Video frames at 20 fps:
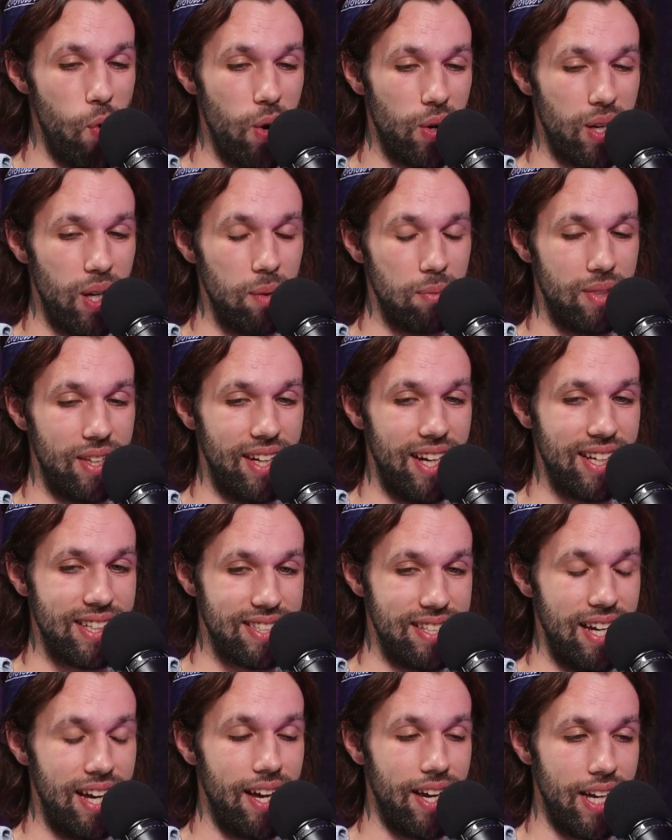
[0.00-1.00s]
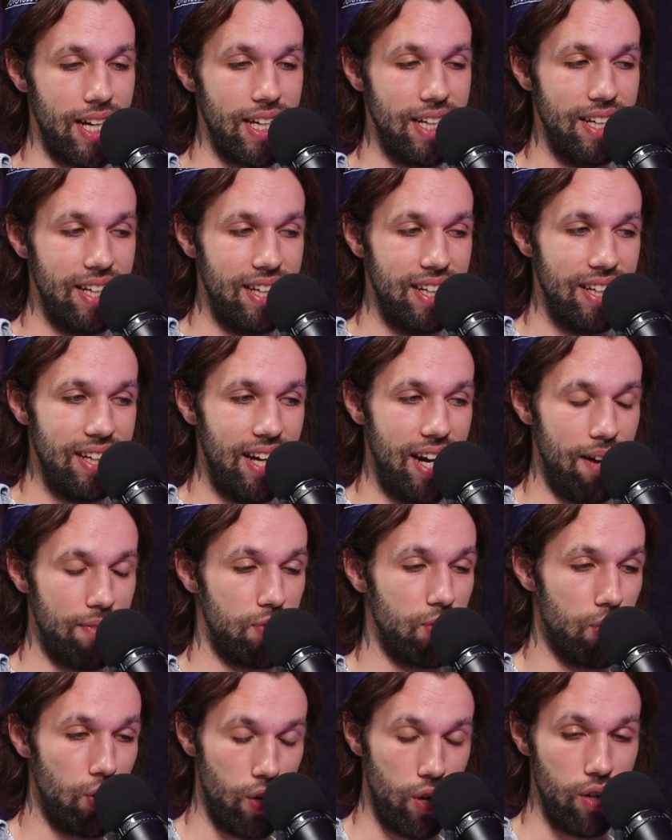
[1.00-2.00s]
woke up the next day
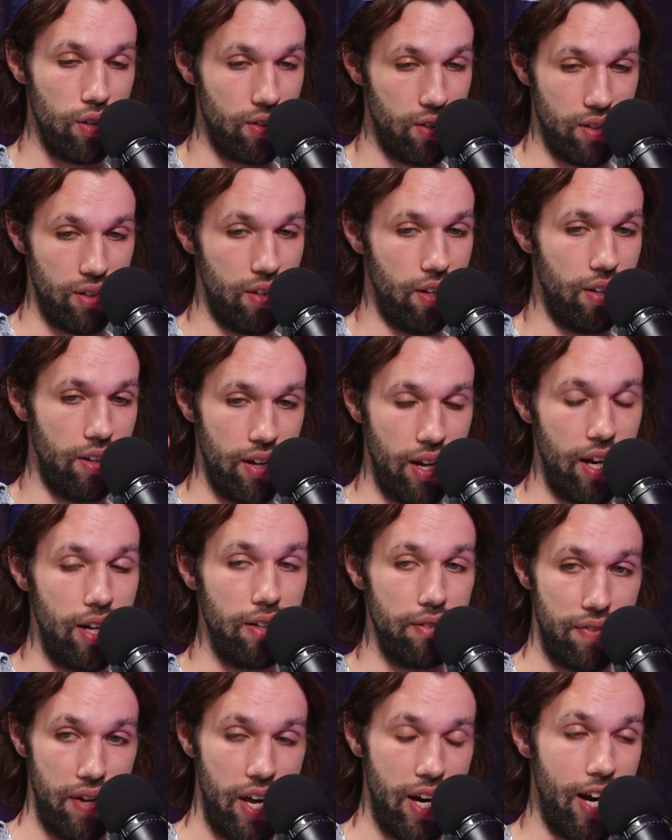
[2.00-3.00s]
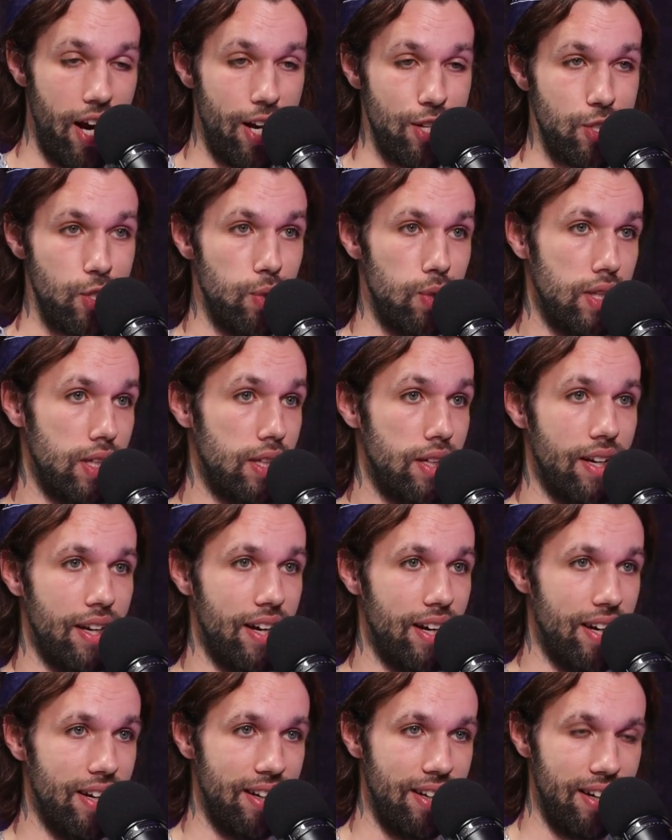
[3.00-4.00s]
after a night of headassery,
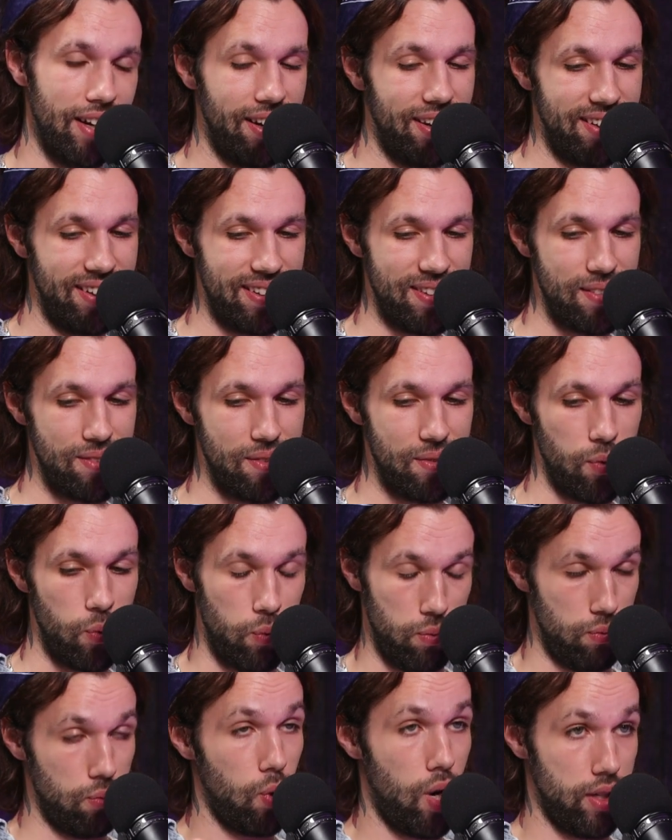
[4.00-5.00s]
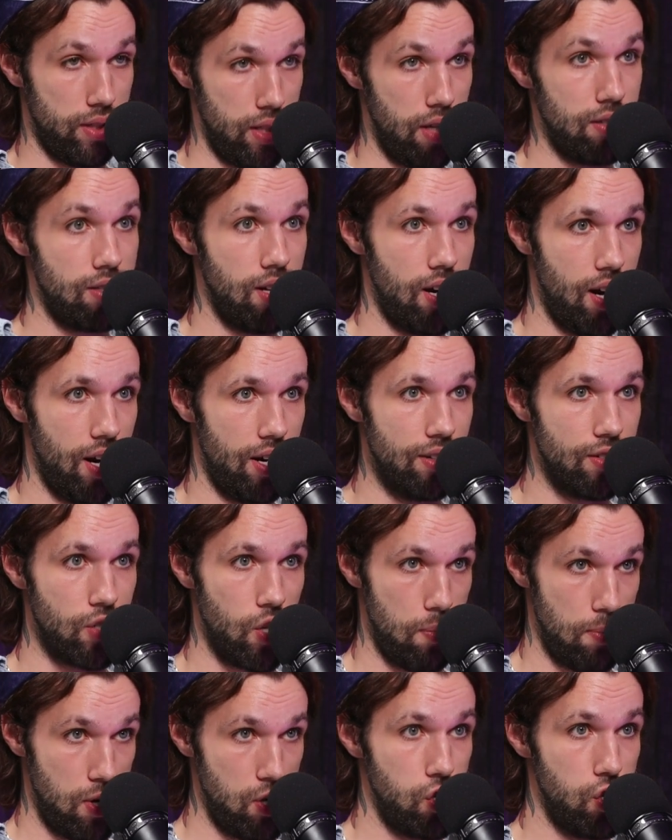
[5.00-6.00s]
and I walked outside and
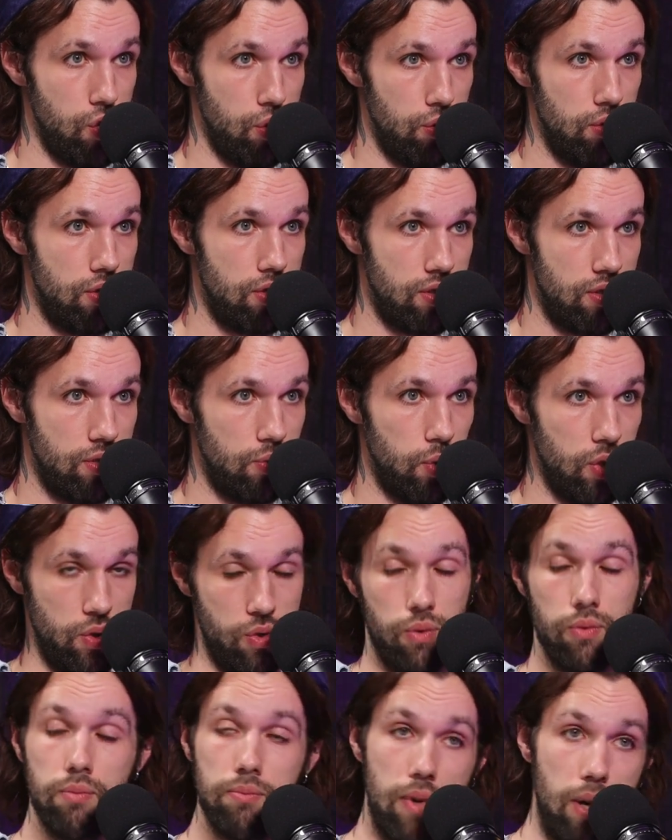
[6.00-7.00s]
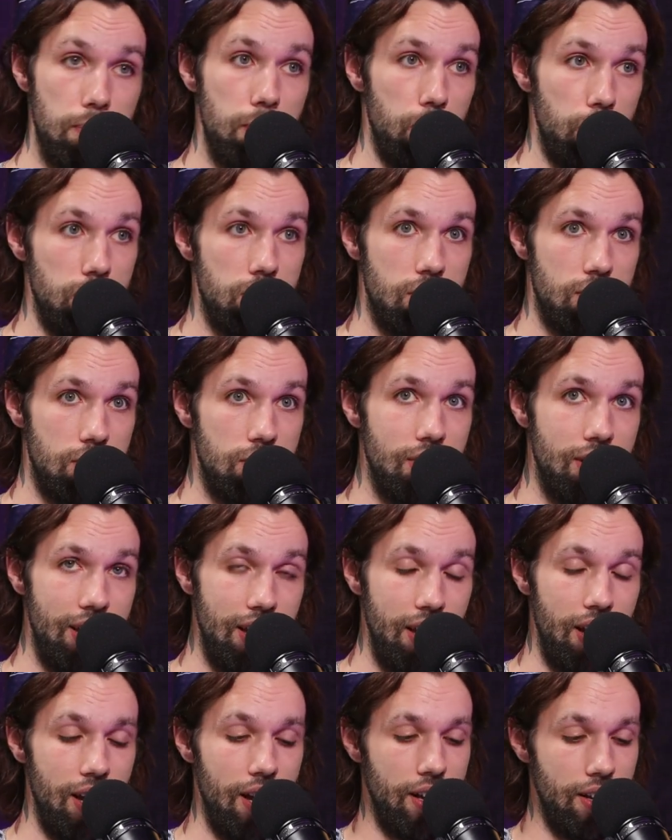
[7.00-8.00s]
saw my shoes, which my boots,
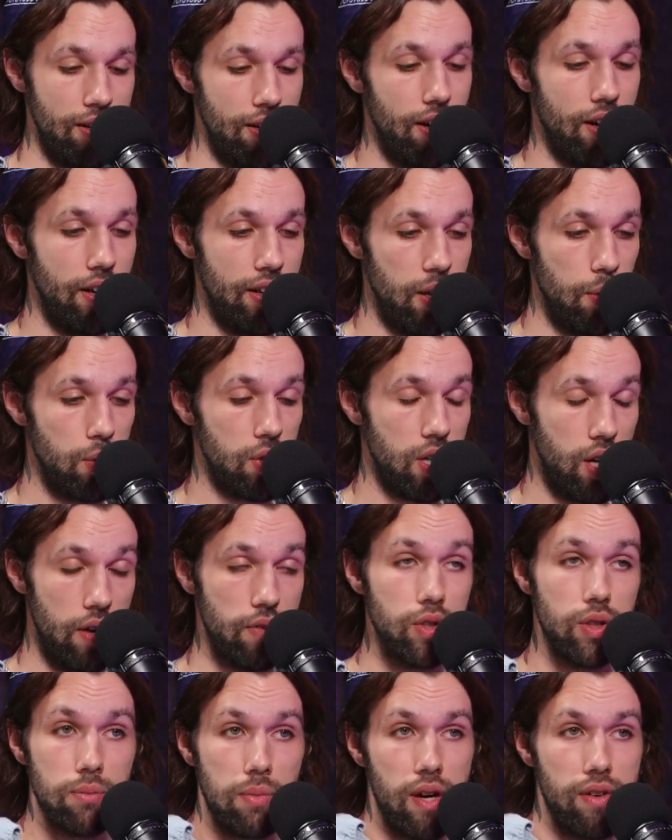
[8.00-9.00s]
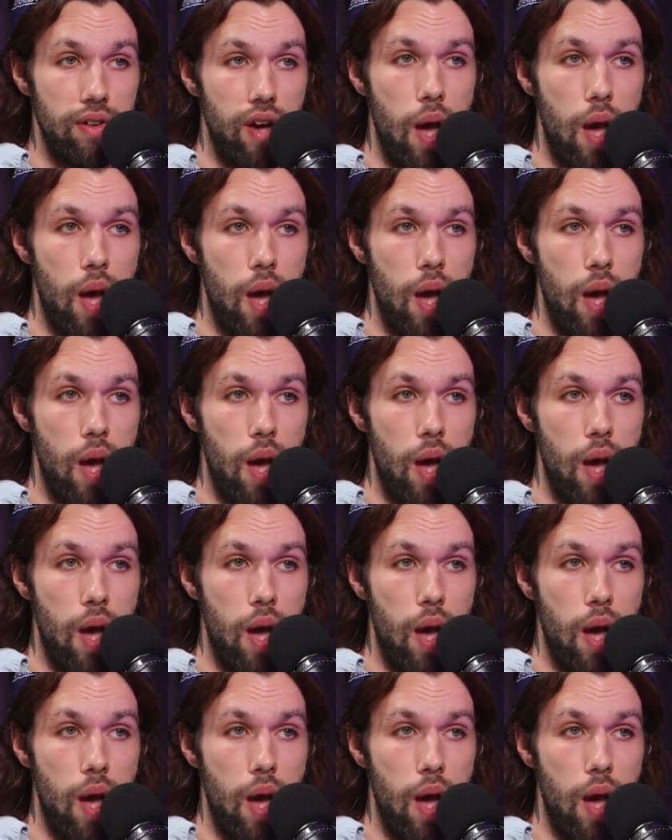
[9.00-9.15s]
and they were covered in my